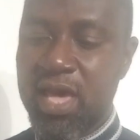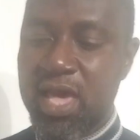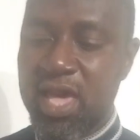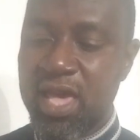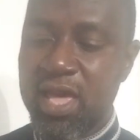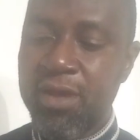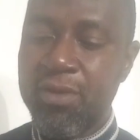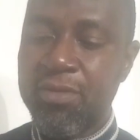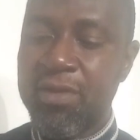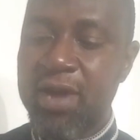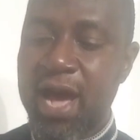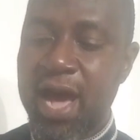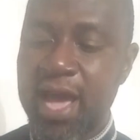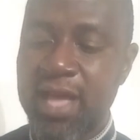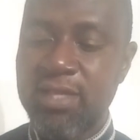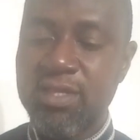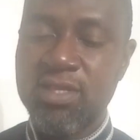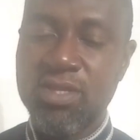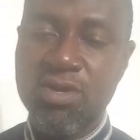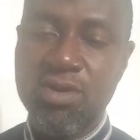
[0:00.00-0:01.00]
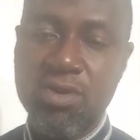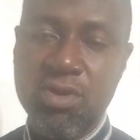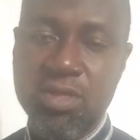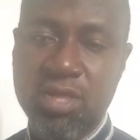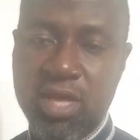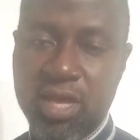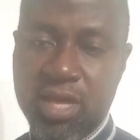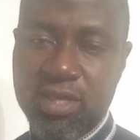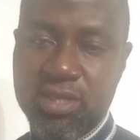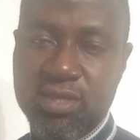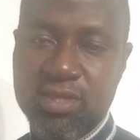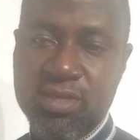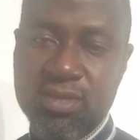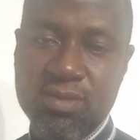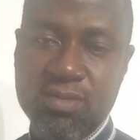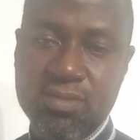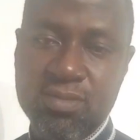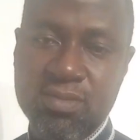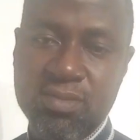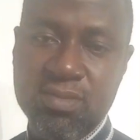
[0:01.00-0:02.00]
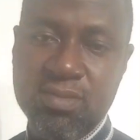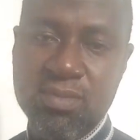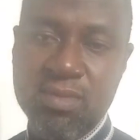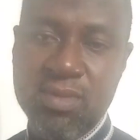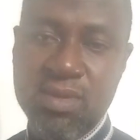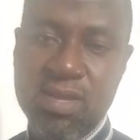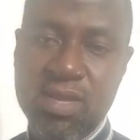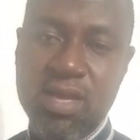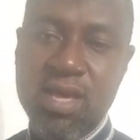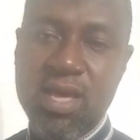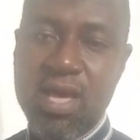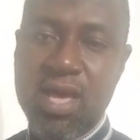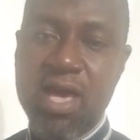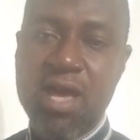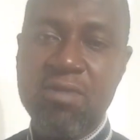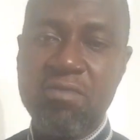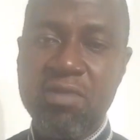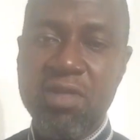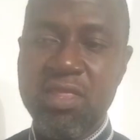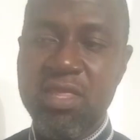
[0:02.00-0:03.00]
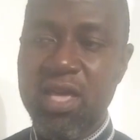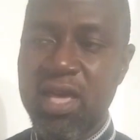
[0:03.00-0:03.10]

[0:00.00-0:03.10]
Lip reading: He writes on it. Every